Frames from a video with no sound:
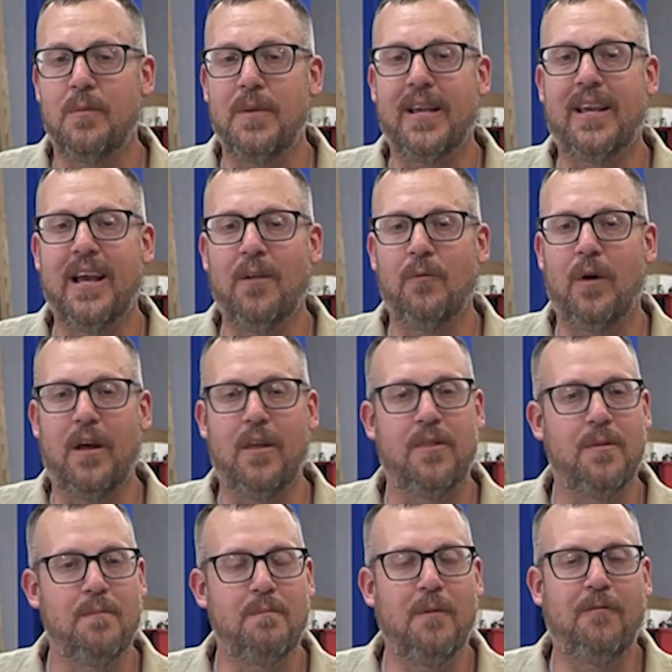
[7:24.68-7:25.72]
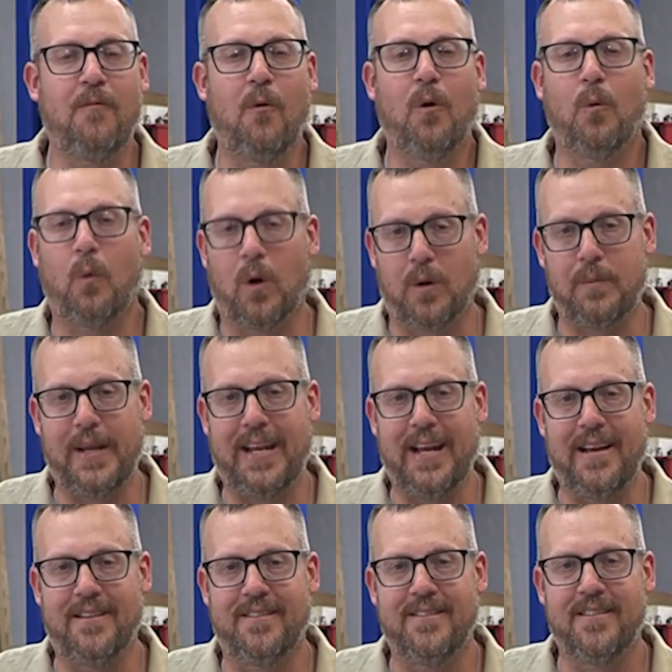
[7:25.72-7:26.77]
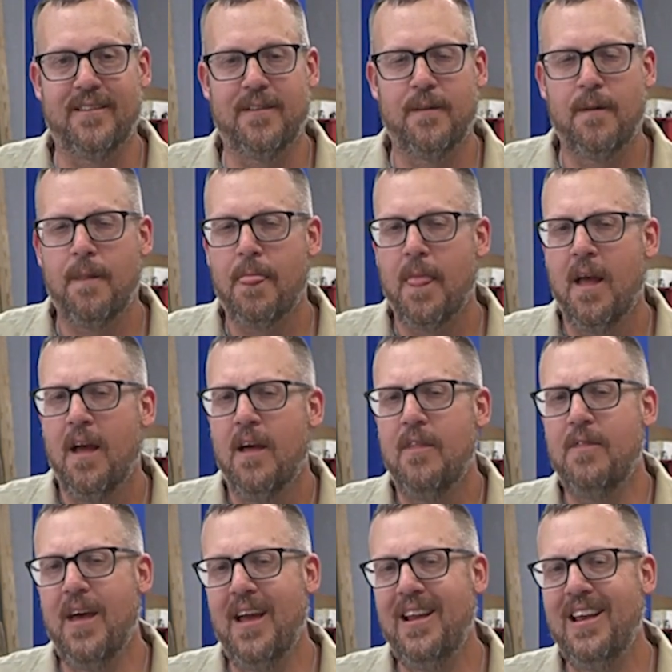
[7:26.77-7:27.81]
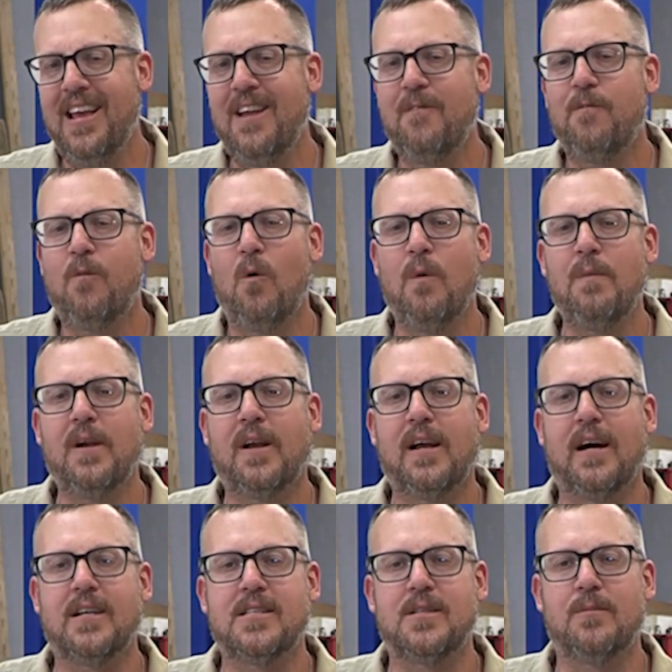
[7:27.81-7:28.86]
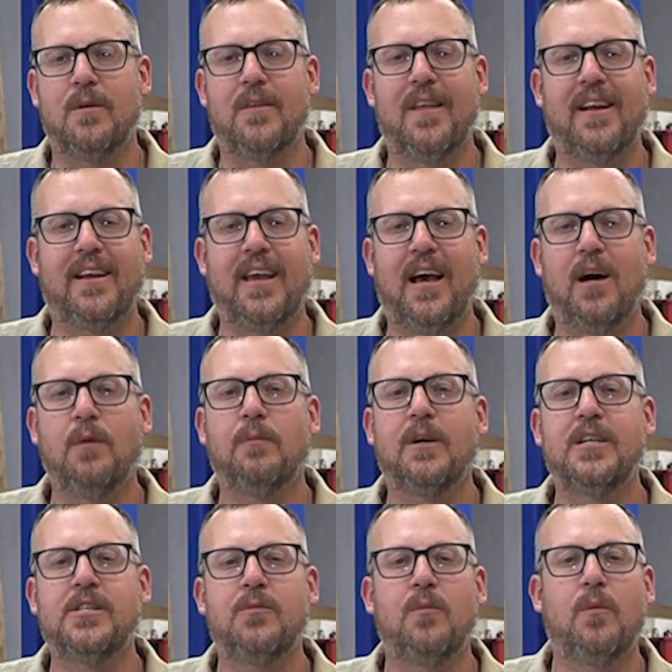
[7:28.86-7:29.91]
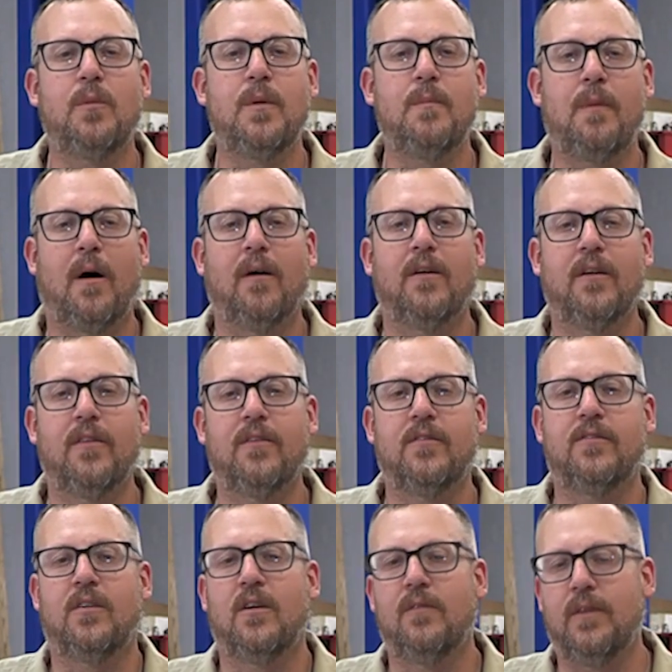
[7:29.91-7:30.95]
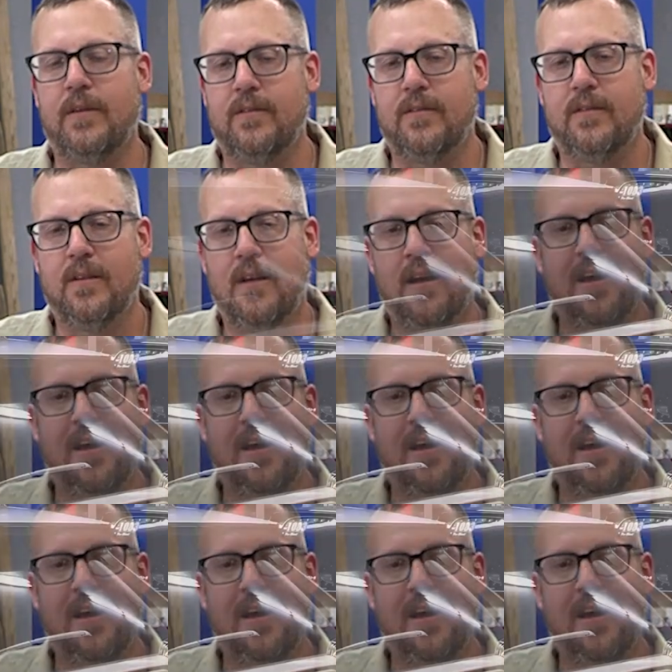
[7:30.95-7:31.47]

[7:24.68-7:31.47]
to begin with before work begins. Then inform the customer that a calibration will be part of the service.